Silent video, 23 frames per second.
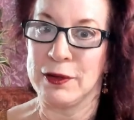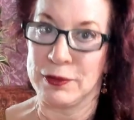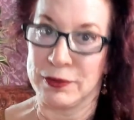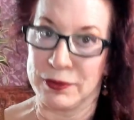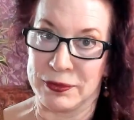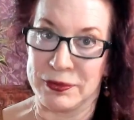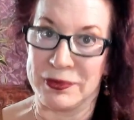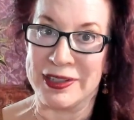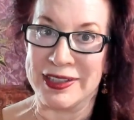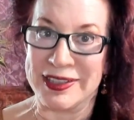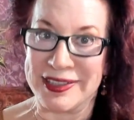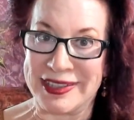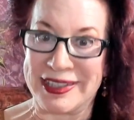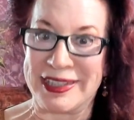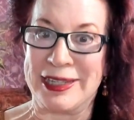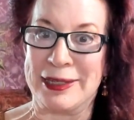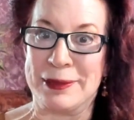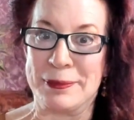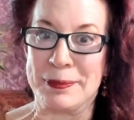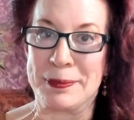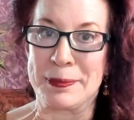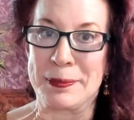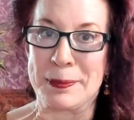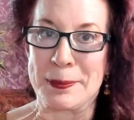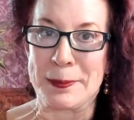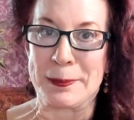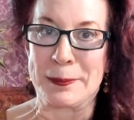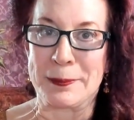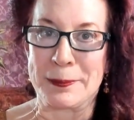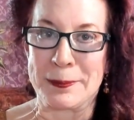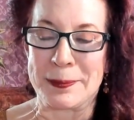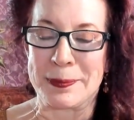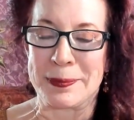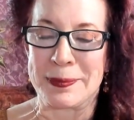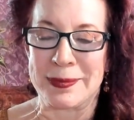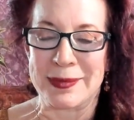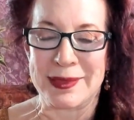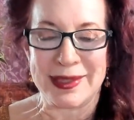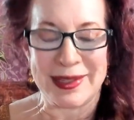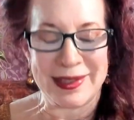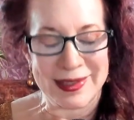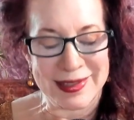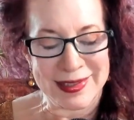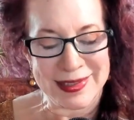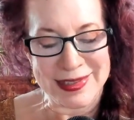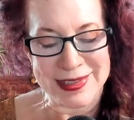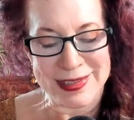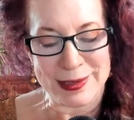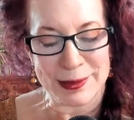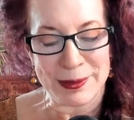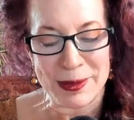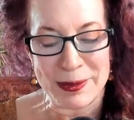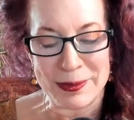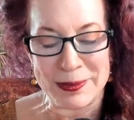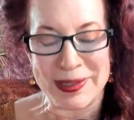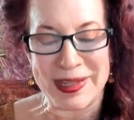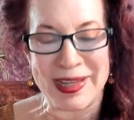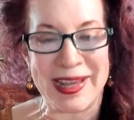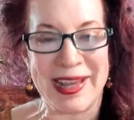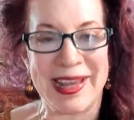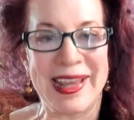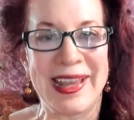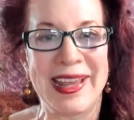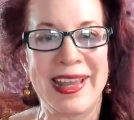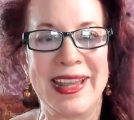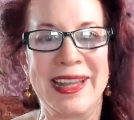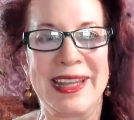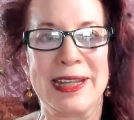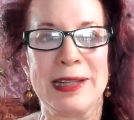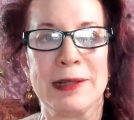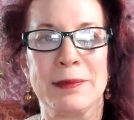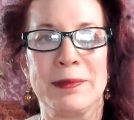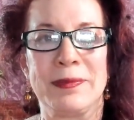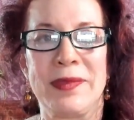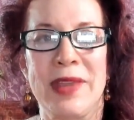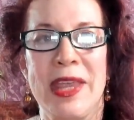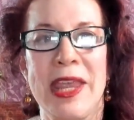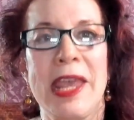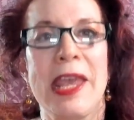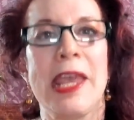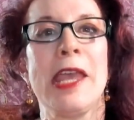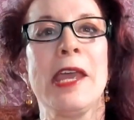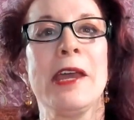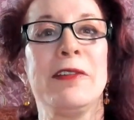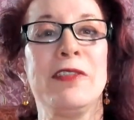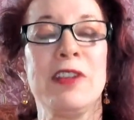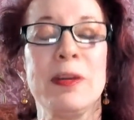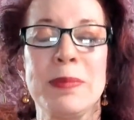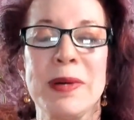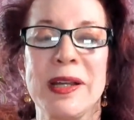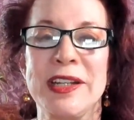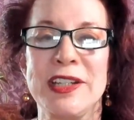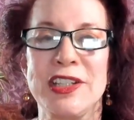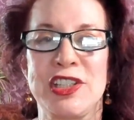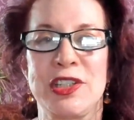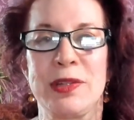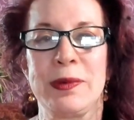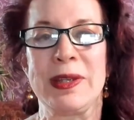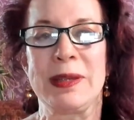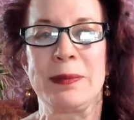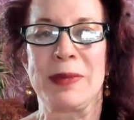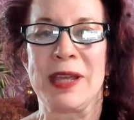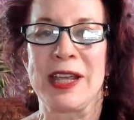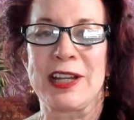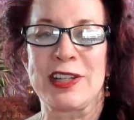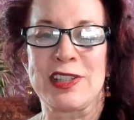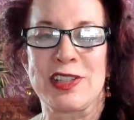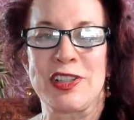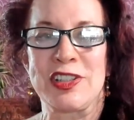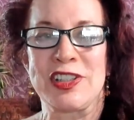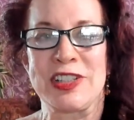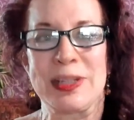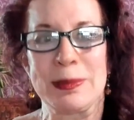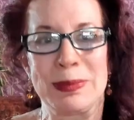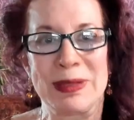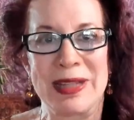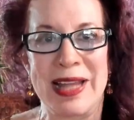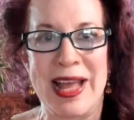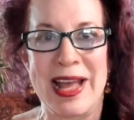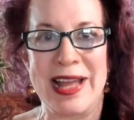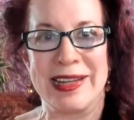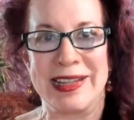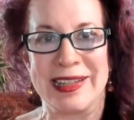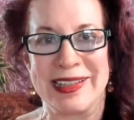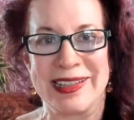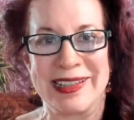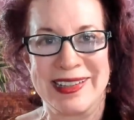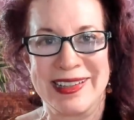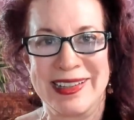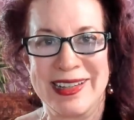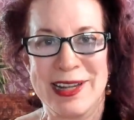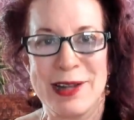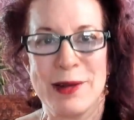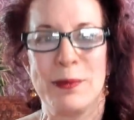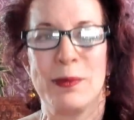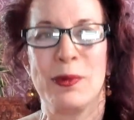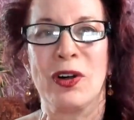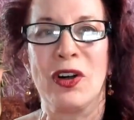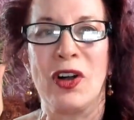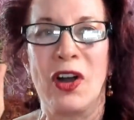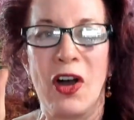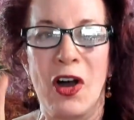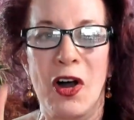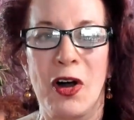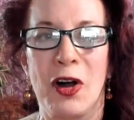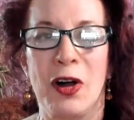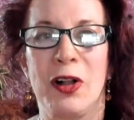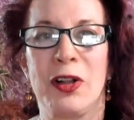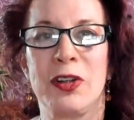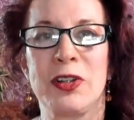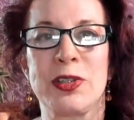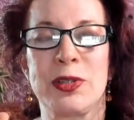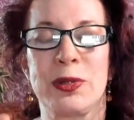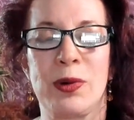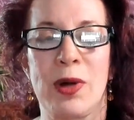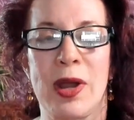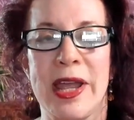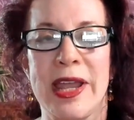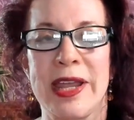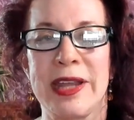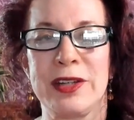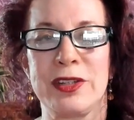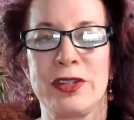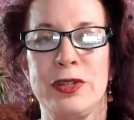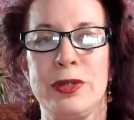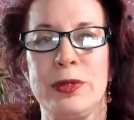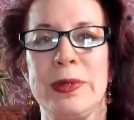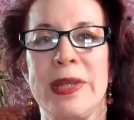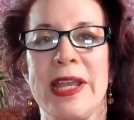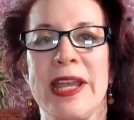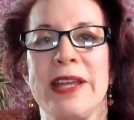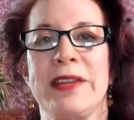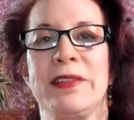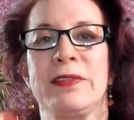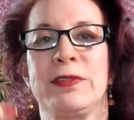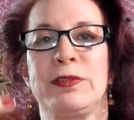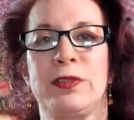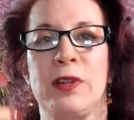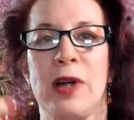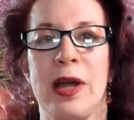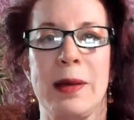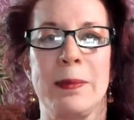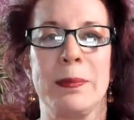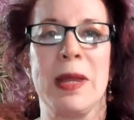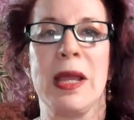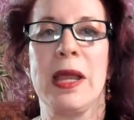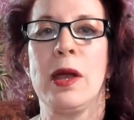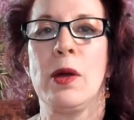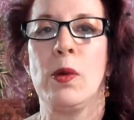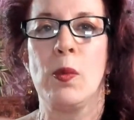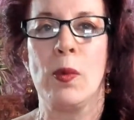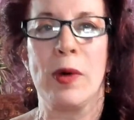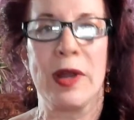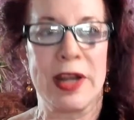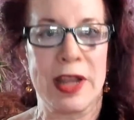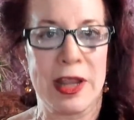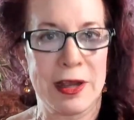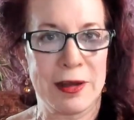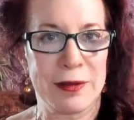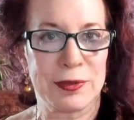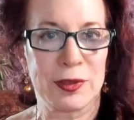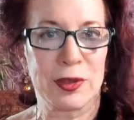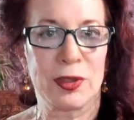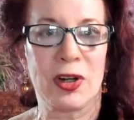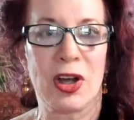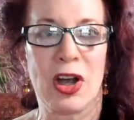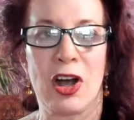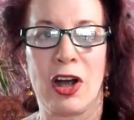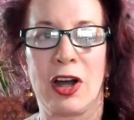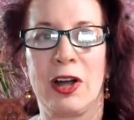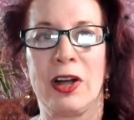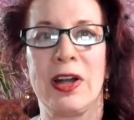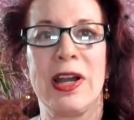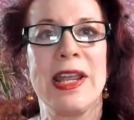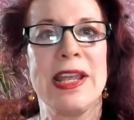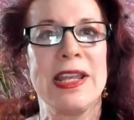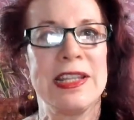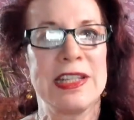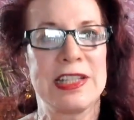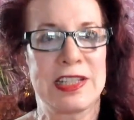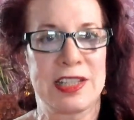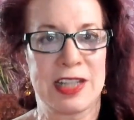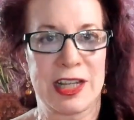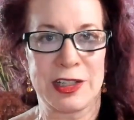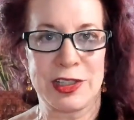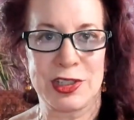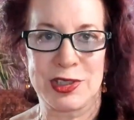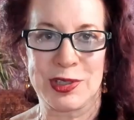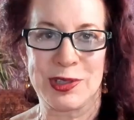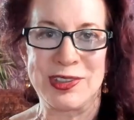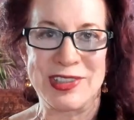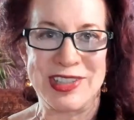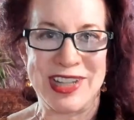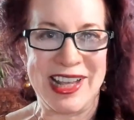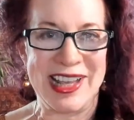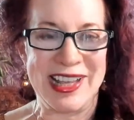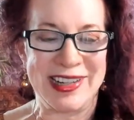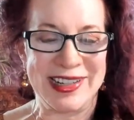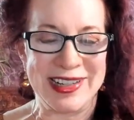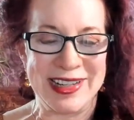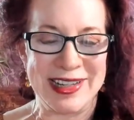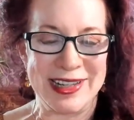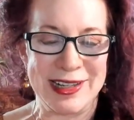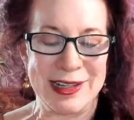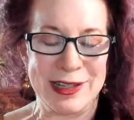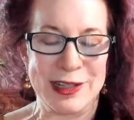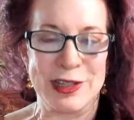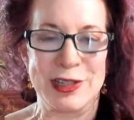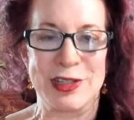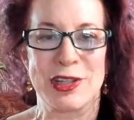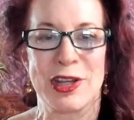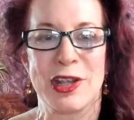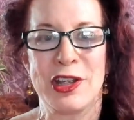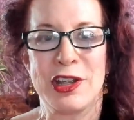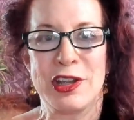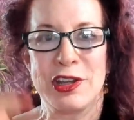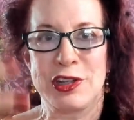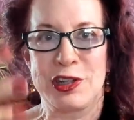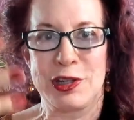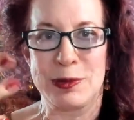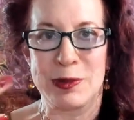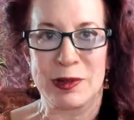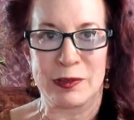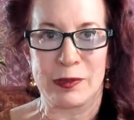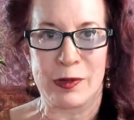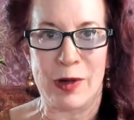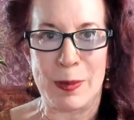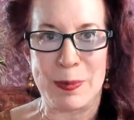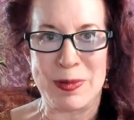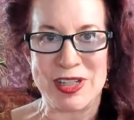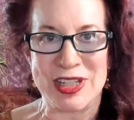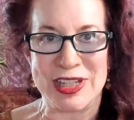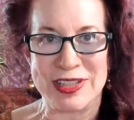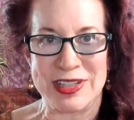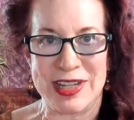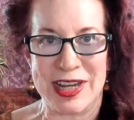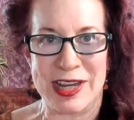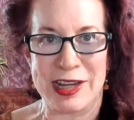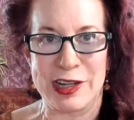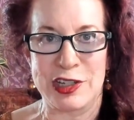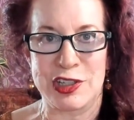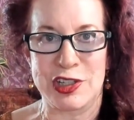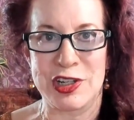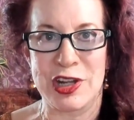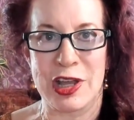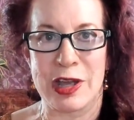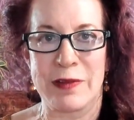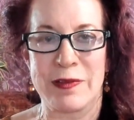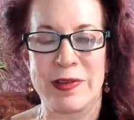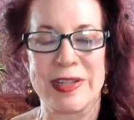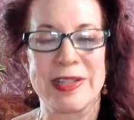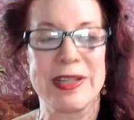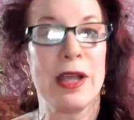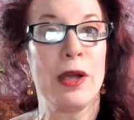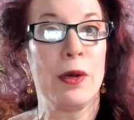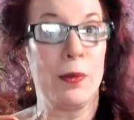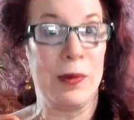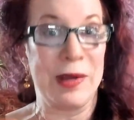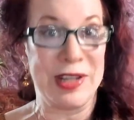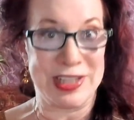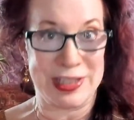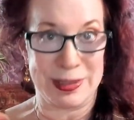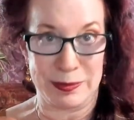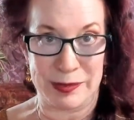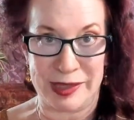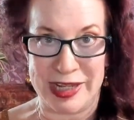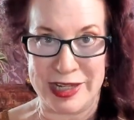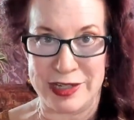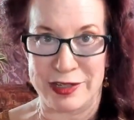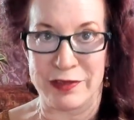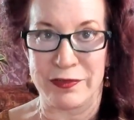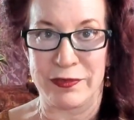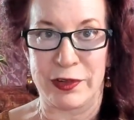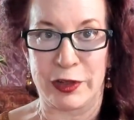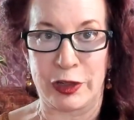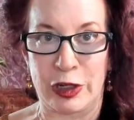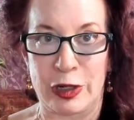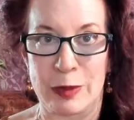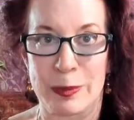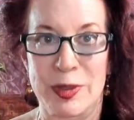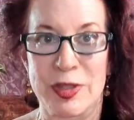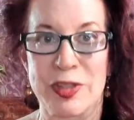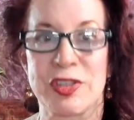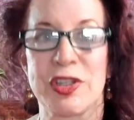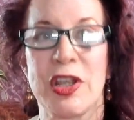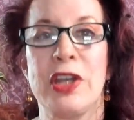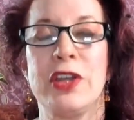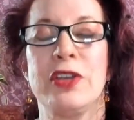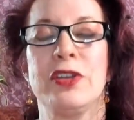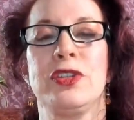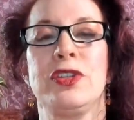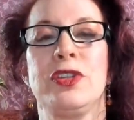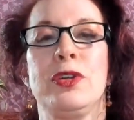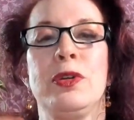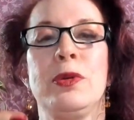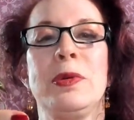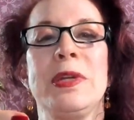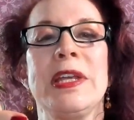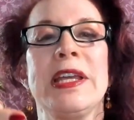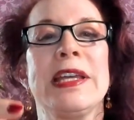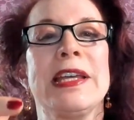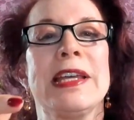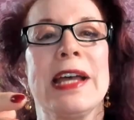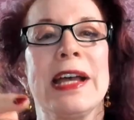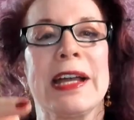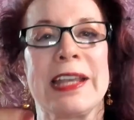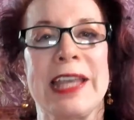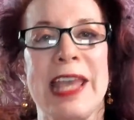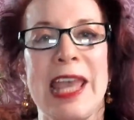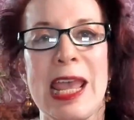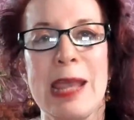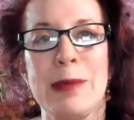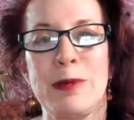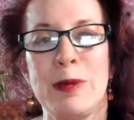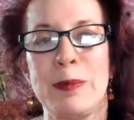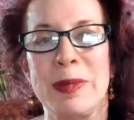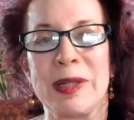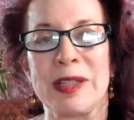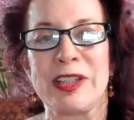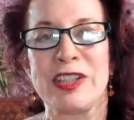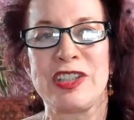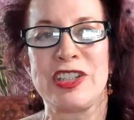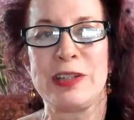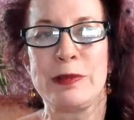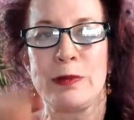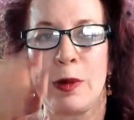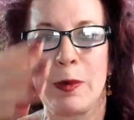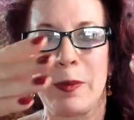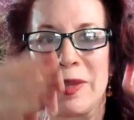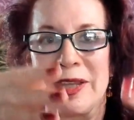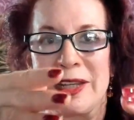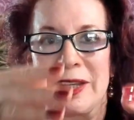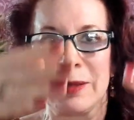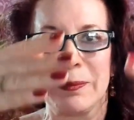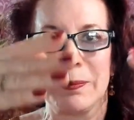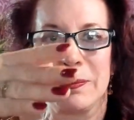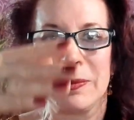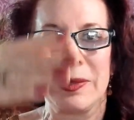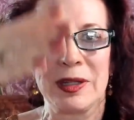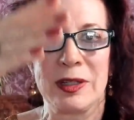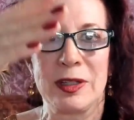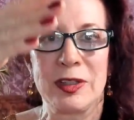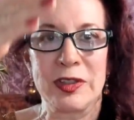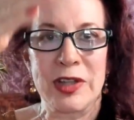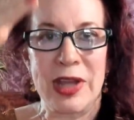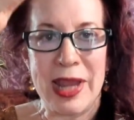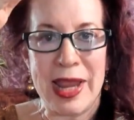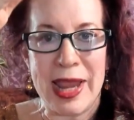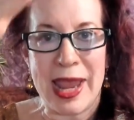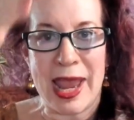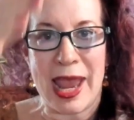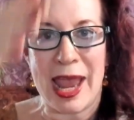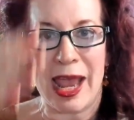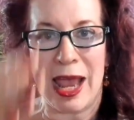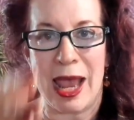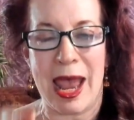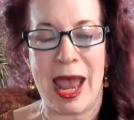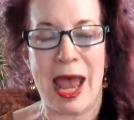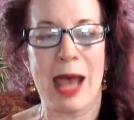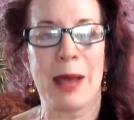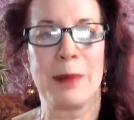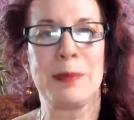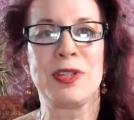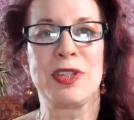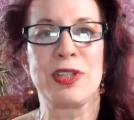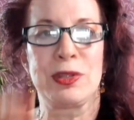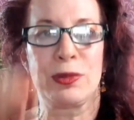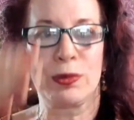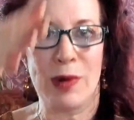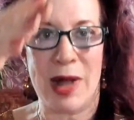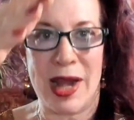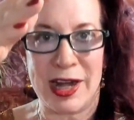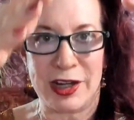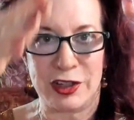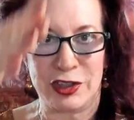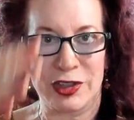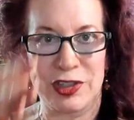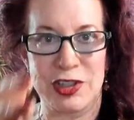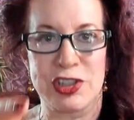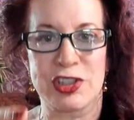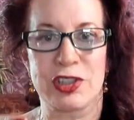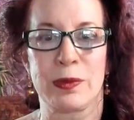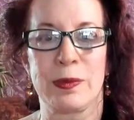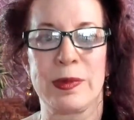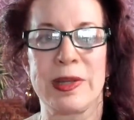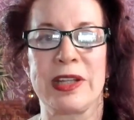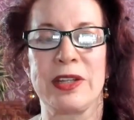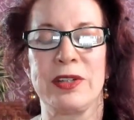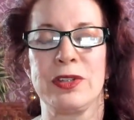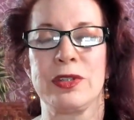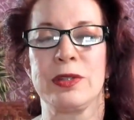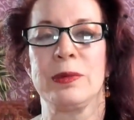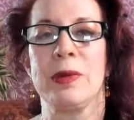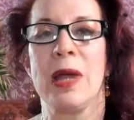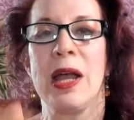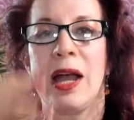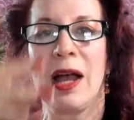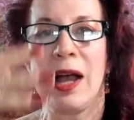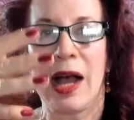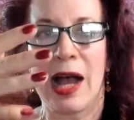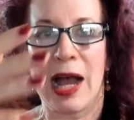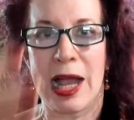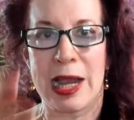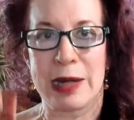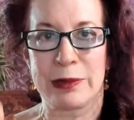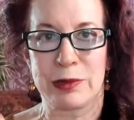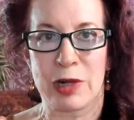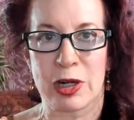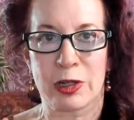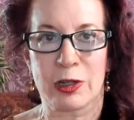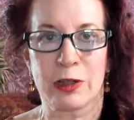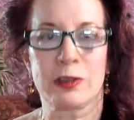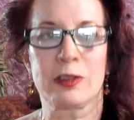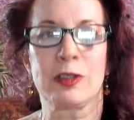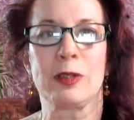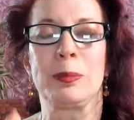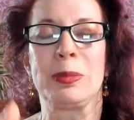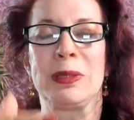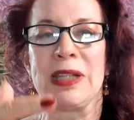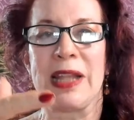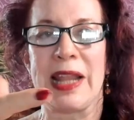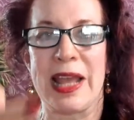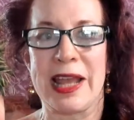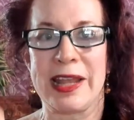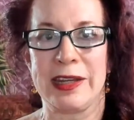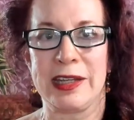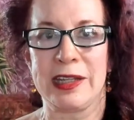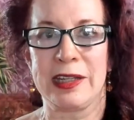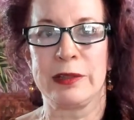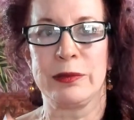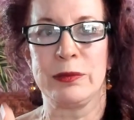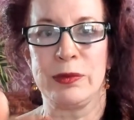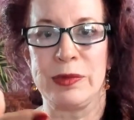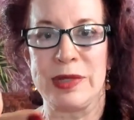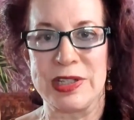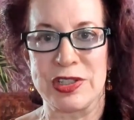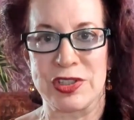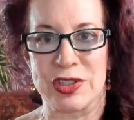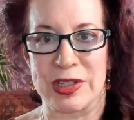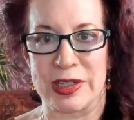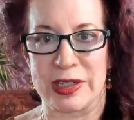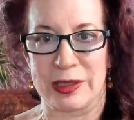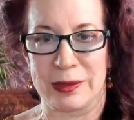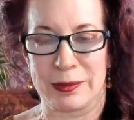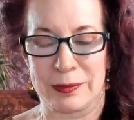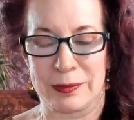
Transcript: Really? So, okay, everybody's doing pixels to planning. We're all trying to get from whatever our sensor data is to a representation of it with some latent variables to a capability where we can build abstractions so we can do hierarchical planning and reasoning.